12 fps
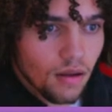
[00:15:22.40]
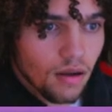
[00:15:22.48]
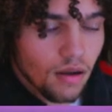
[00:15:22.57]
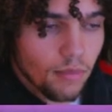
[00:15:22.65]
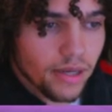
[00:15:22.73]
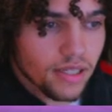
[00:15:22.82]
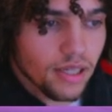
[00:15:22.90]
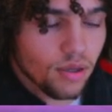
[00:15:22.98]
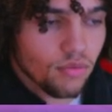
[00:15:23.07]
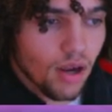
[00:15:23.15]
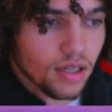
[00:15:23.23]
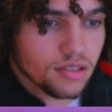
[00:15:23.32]
I could get
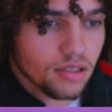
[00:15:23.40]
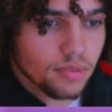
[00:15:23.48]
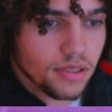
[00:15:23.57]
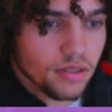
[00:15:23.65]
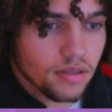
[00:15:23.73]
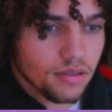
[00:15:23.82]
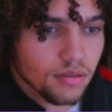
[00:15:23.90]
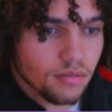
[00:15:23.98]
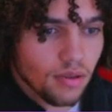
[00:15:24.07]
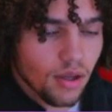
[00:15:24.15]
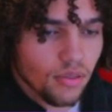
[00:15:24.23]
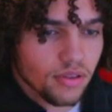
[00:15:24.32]
rocks up here,
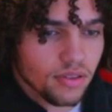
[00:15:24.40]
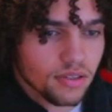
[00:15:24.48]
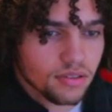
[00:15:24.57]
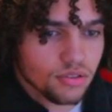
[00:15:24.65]
but I don't think that's